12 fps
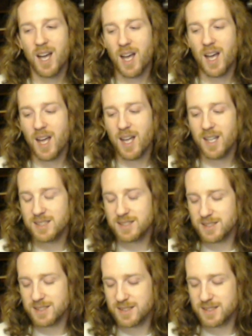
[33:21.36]

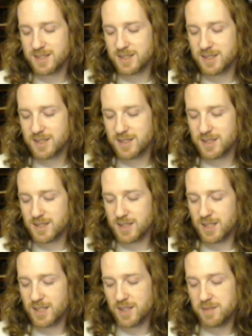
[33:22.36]
And
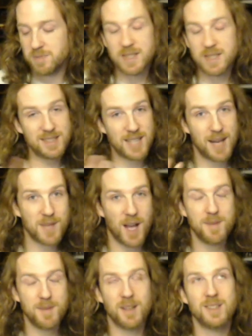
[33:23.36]
well, at the same
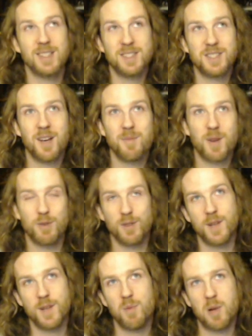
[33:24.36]
time, because I do have my rule
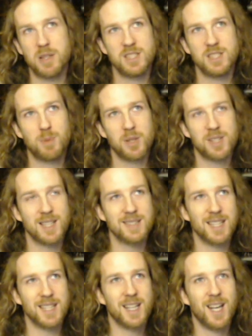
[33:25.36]
of no apologies
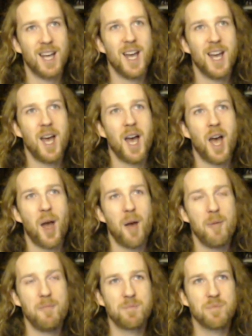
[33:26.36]
podcasting,
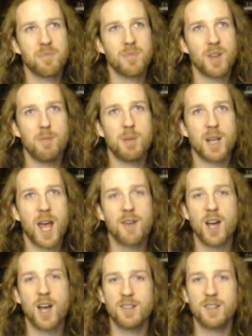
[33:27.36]
but I have
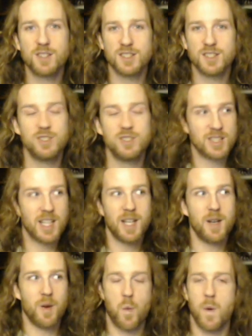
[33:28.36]
kind of just
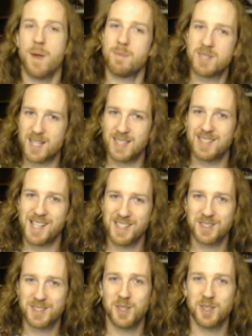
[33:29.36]
subtly whipped this
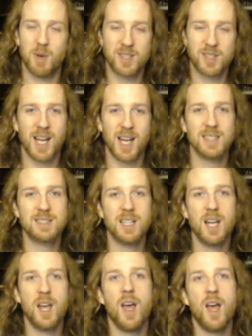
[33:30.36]
into the podcast.
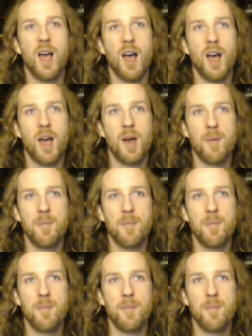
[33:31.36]
I